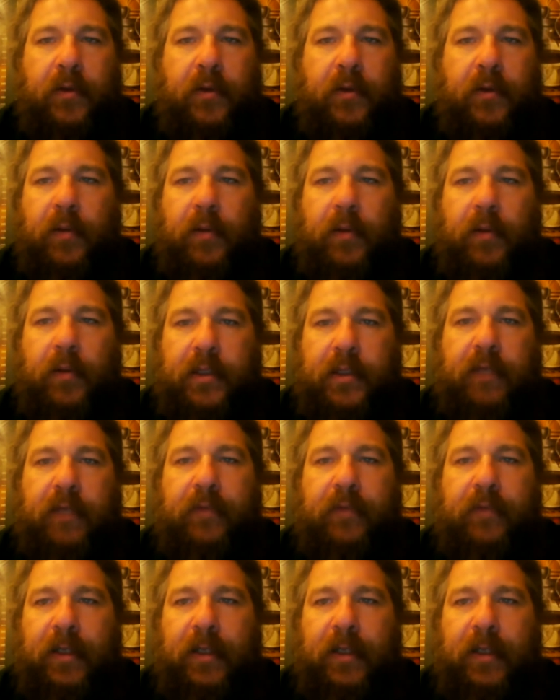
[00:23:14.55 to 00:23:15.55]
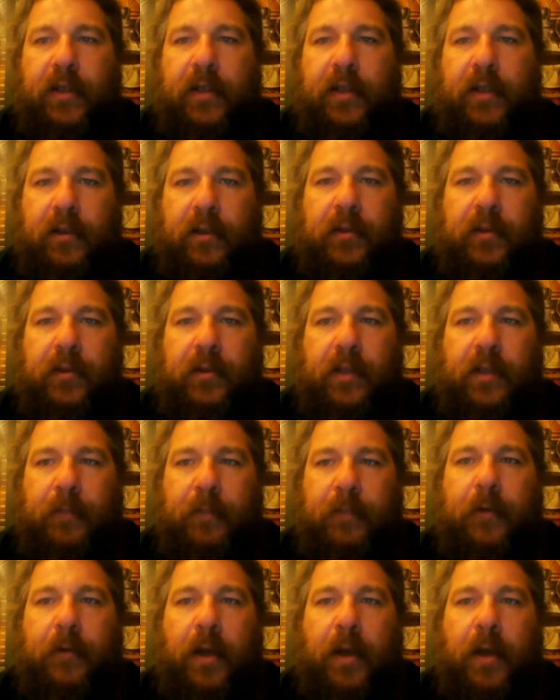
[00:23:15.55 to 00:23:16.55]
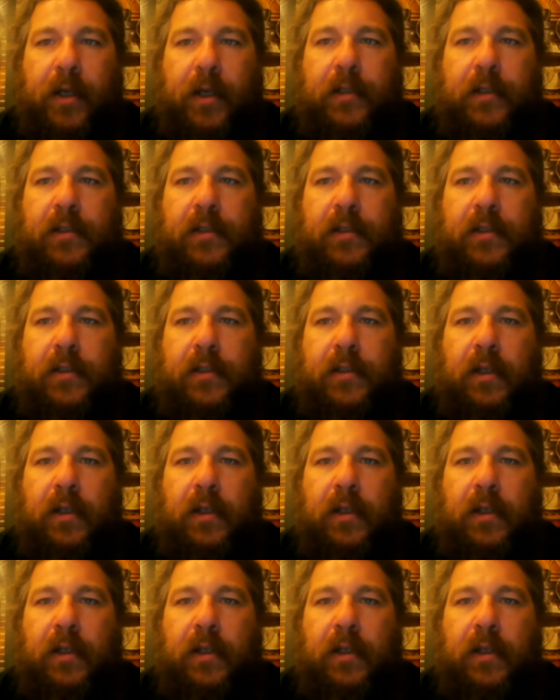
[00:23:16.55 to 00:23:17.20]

they're relatively good products,